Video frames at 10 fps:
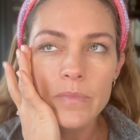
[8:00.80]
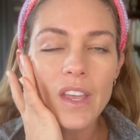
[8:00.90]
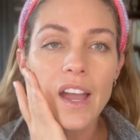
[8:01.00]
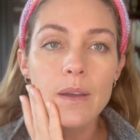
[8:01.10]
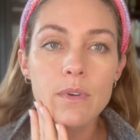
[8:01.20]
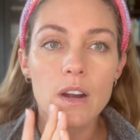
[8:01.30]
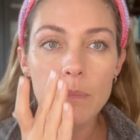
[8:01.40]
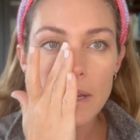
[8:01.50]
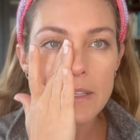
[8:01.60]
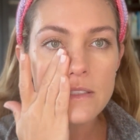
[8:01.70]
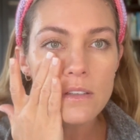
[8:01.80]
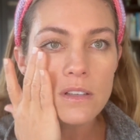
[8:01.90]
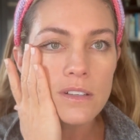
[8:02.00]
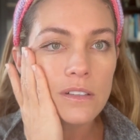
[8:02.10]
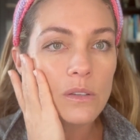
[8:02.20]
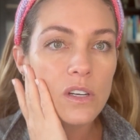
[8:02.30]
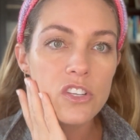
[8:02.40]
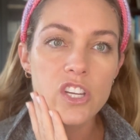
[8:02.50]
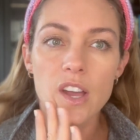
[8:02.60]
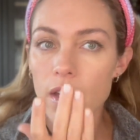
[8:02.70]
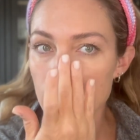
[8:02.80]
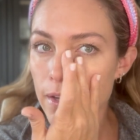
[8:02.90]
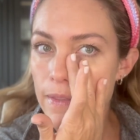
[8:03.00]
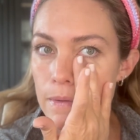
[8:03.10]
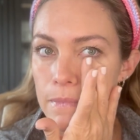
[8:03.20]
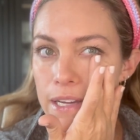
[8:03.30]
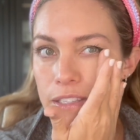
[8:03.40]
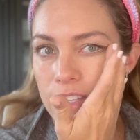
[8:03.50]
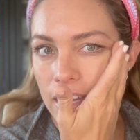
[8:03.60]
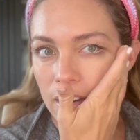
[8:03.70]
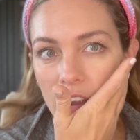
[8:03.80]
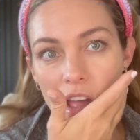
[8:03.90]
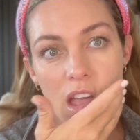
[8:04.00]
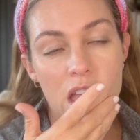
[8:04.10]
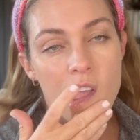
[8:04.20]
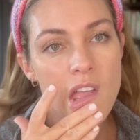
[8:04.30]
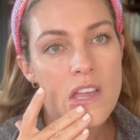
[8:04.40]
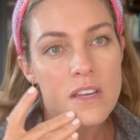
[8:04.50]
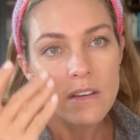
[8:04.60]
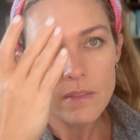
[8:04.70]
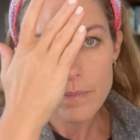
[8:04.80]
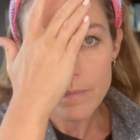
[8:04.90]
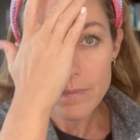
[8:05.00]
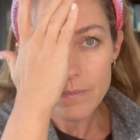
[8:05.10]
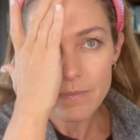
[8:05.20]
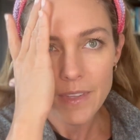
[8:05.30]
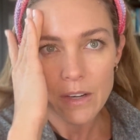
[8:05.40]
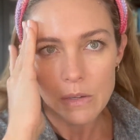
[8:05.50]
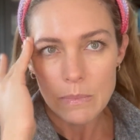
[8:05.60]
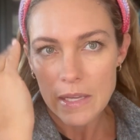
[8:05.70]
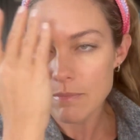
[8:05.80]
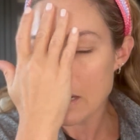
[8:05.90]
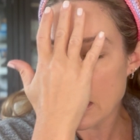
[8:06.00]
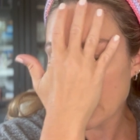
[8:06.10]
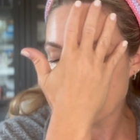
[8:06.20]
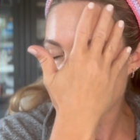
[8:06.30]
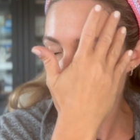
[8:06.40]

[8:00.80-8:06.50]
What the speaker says: eyebrow pencil or gel, and then mascara. And that would be my